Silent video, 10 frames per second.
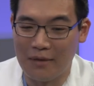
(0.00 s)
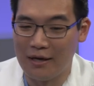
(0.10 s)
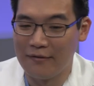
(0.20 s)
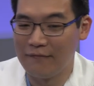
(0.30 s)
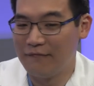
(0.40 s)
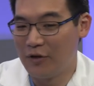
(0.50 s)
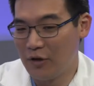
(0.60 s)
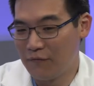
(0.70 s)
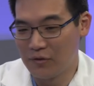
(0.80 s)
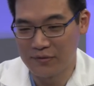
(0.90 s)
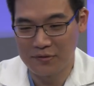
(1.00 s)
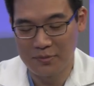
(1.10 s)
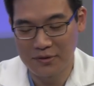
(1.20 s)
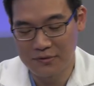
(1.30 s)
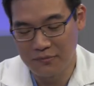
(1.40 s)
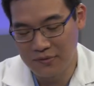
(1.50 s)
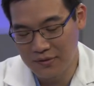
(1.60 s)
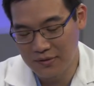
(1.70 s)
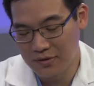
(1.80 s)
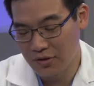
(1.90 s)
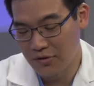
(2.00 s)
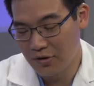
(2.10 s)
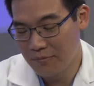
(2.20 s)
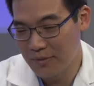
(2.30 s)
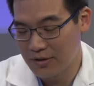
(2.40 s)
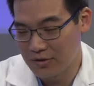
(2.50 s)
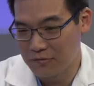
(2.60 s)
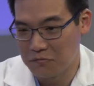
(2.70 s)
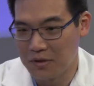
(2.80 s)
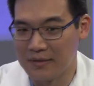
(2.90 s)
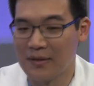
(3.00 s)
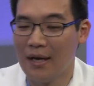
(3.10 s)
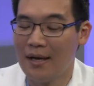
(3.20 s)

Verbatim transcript: my very first experience with a congenital heart patient was